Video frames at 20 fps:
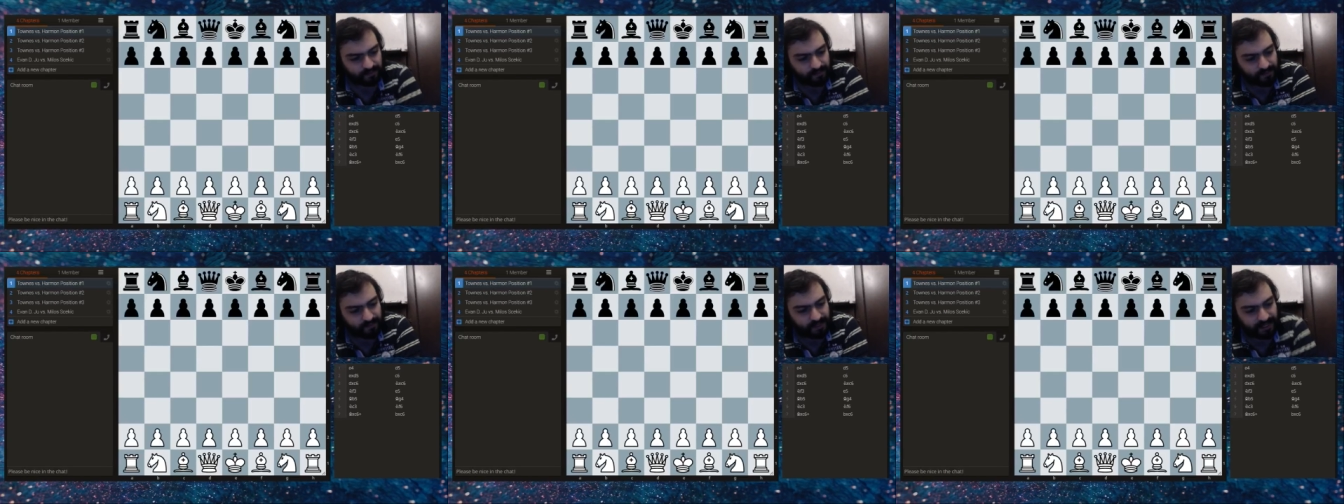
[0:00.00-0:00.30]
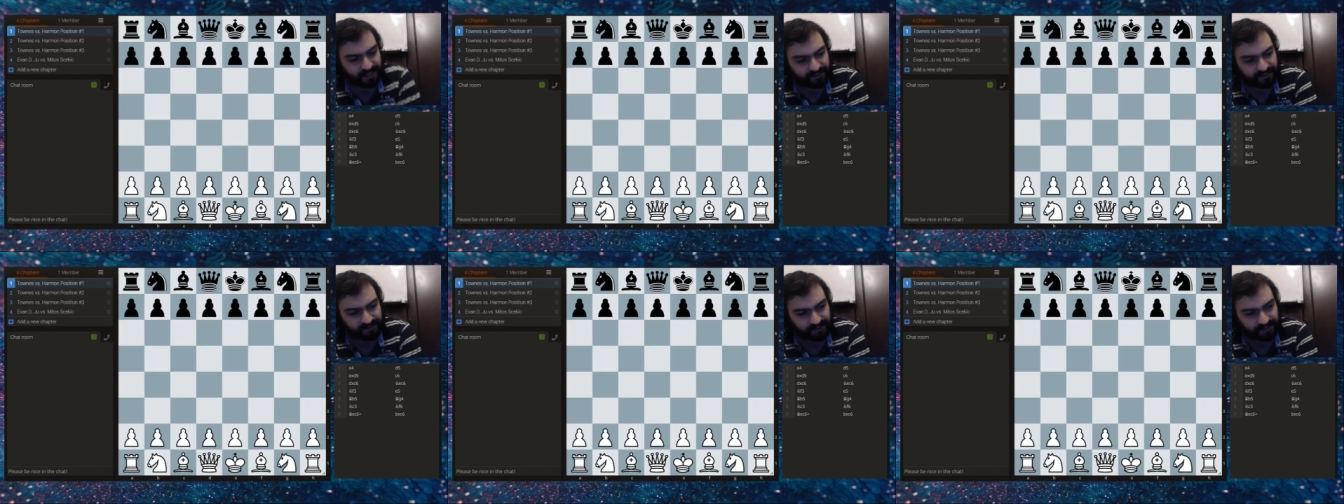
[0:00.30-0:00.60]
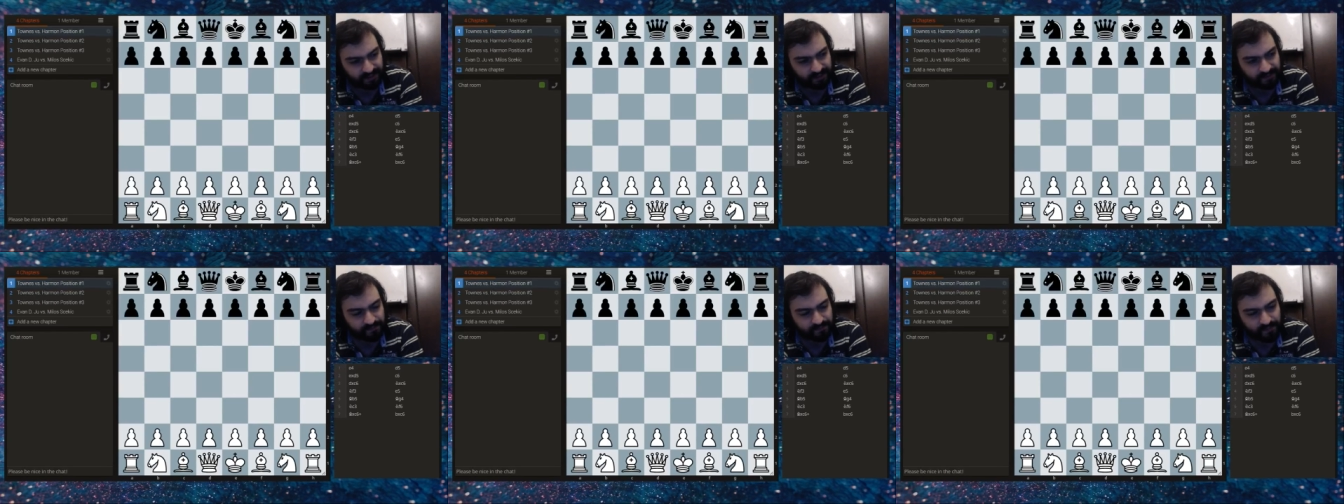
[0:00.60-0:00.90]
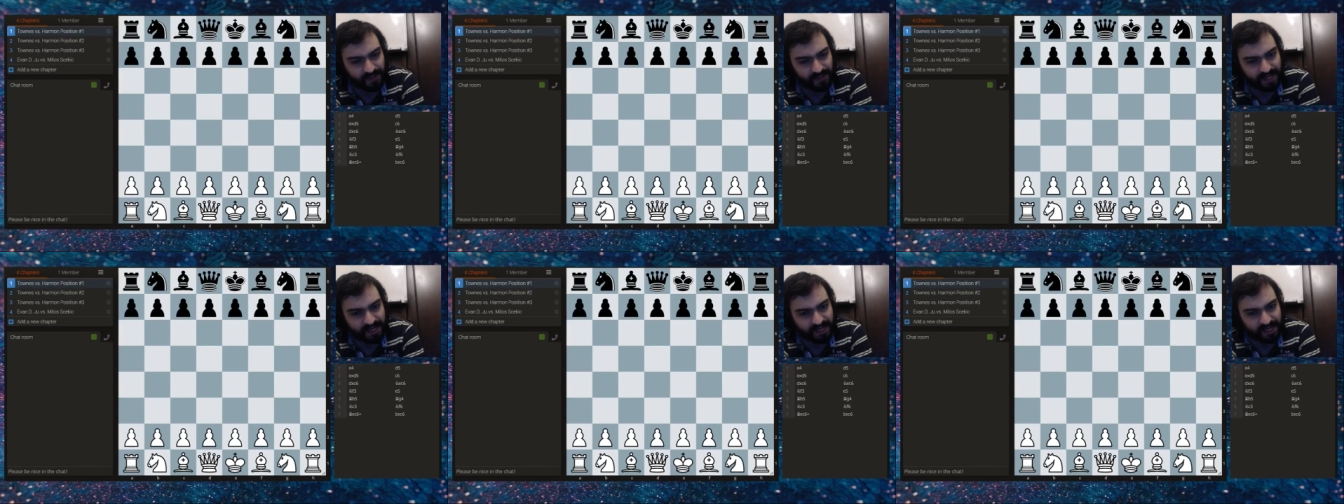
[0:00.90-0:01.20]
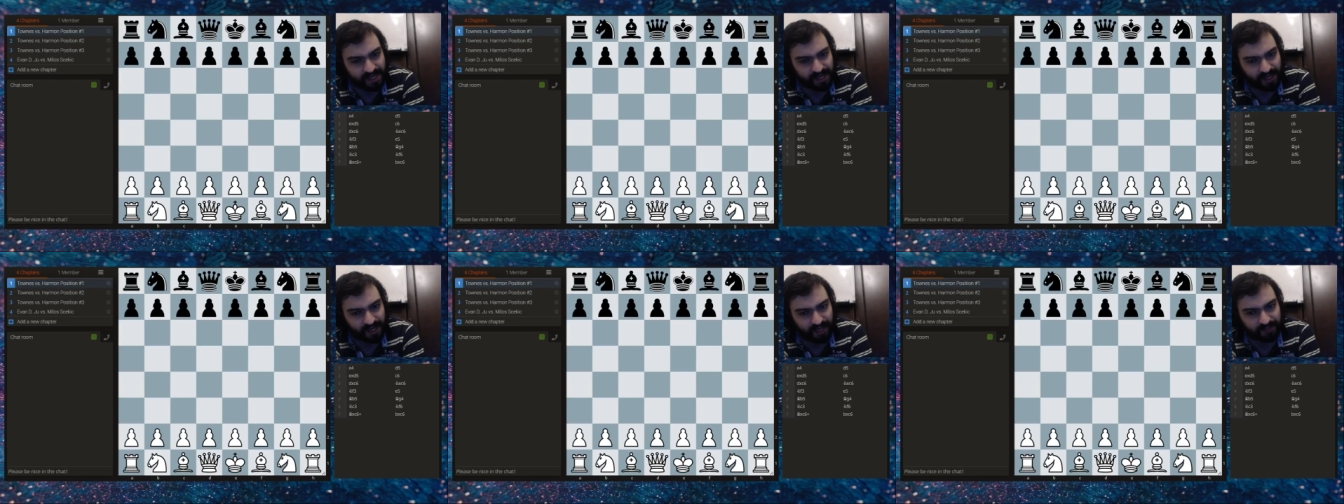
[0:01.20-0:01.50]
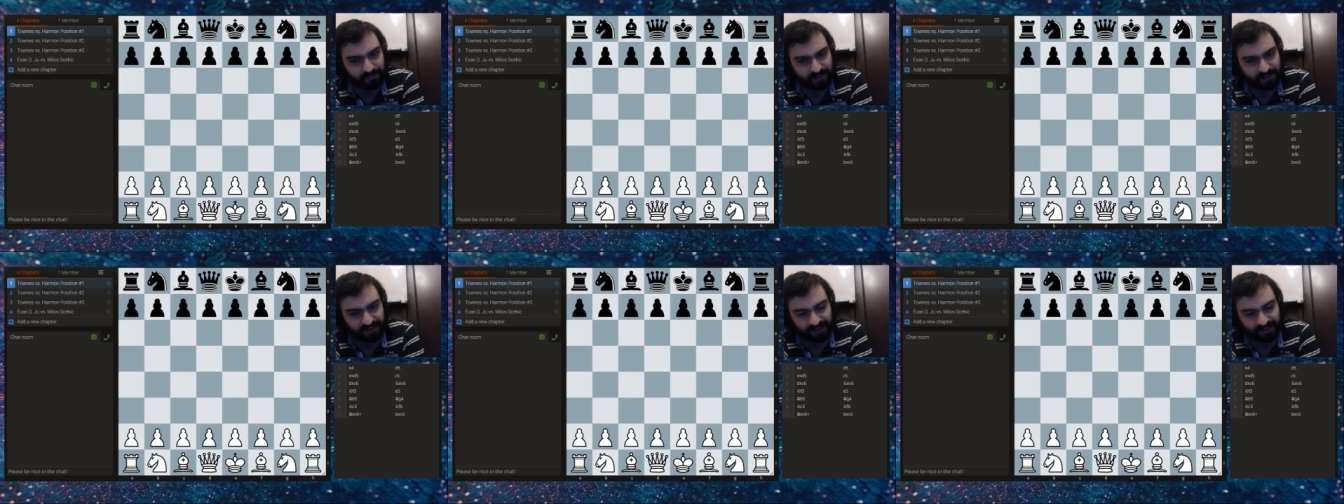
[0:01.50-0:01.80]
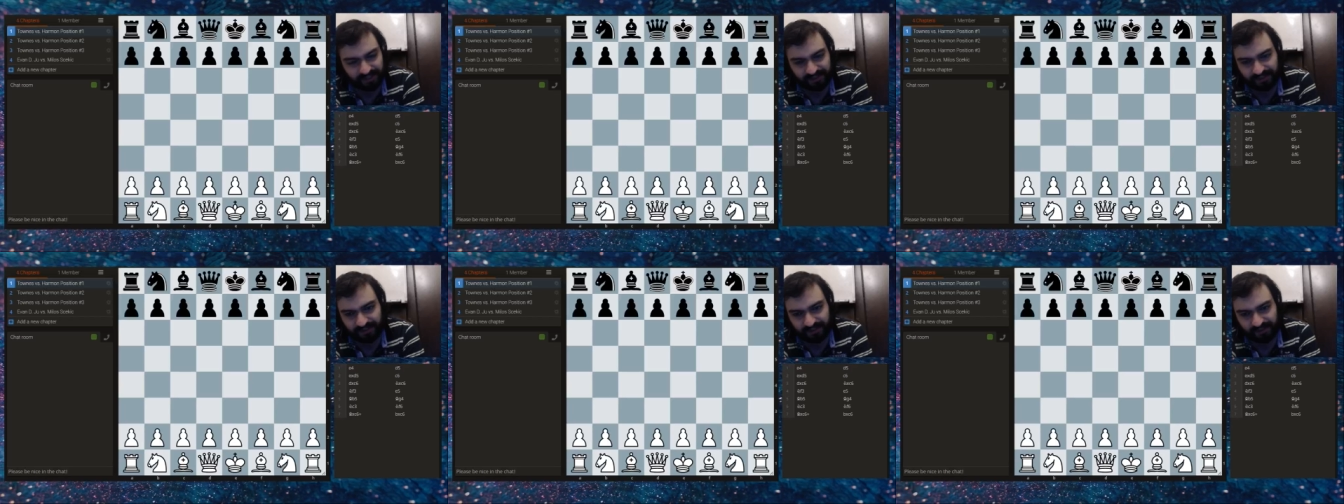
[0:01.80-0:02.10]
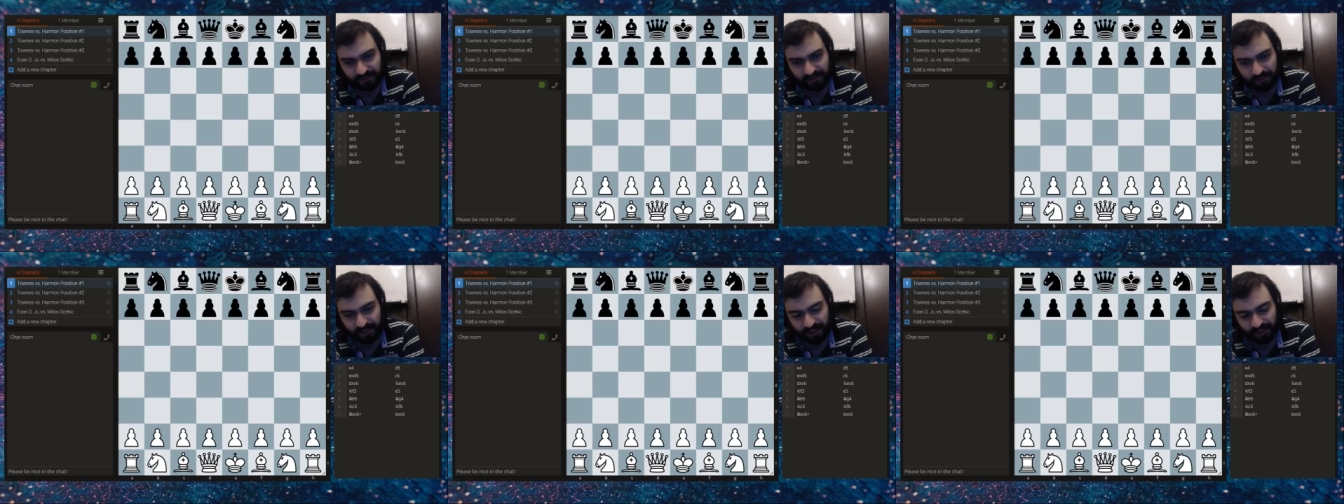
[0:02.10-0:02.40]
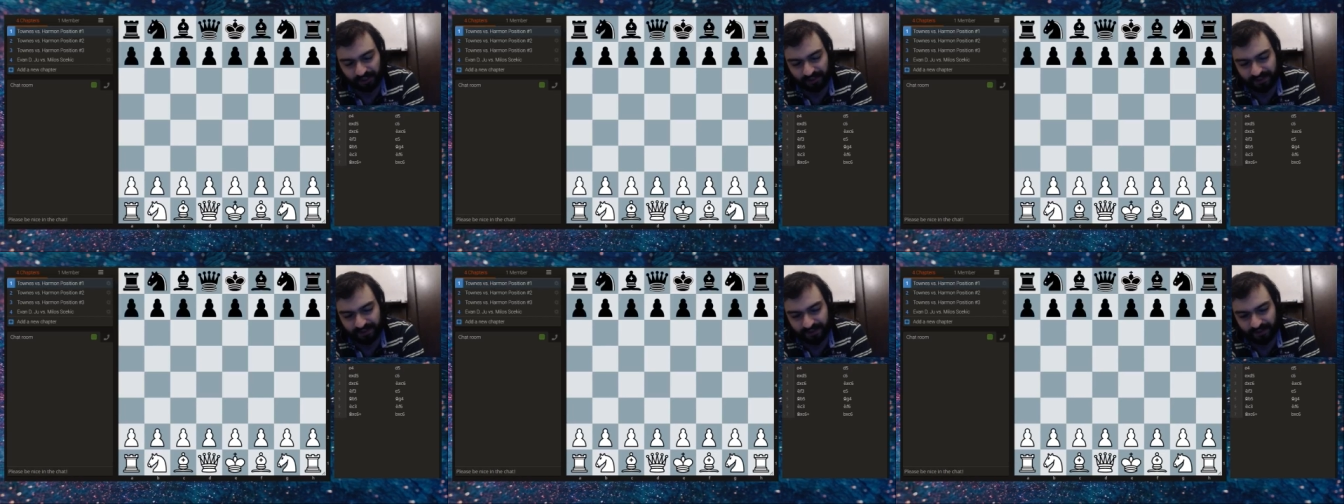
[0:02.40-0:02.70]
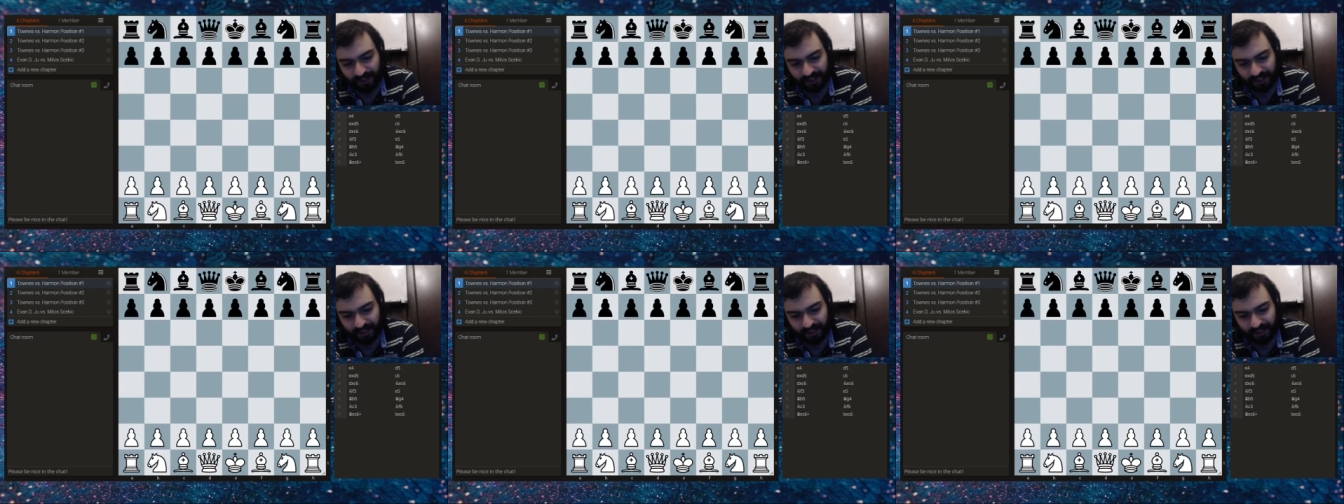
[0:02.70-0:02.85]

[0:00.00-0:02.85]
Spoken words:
And here, I predicted, to be honest,